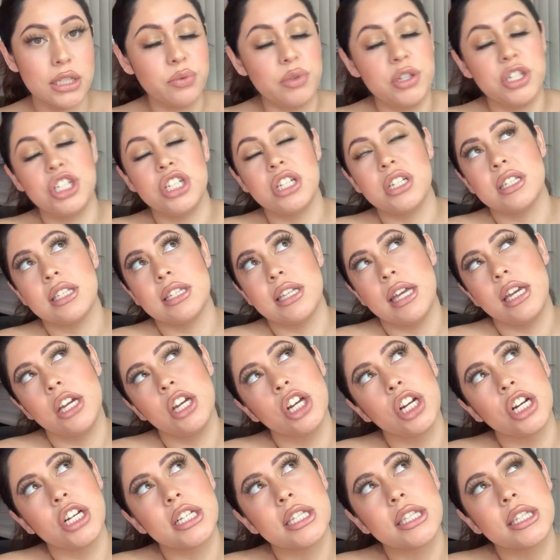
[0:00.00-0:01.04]
which is like
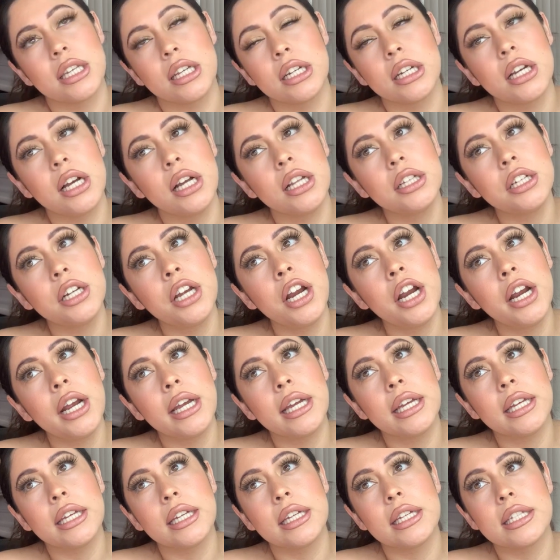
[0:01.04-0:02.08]
her skin color
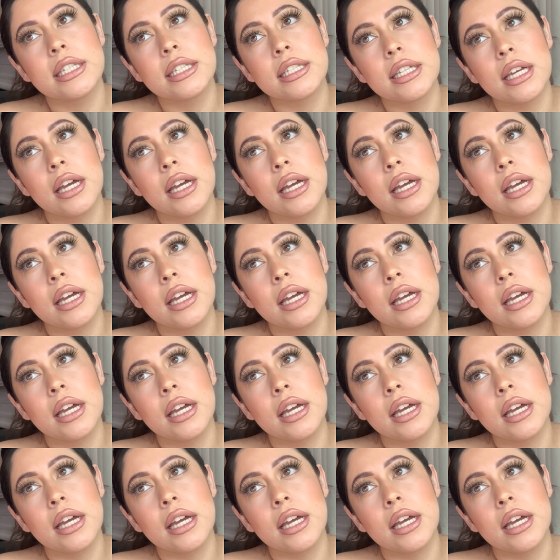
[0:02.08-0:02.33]
is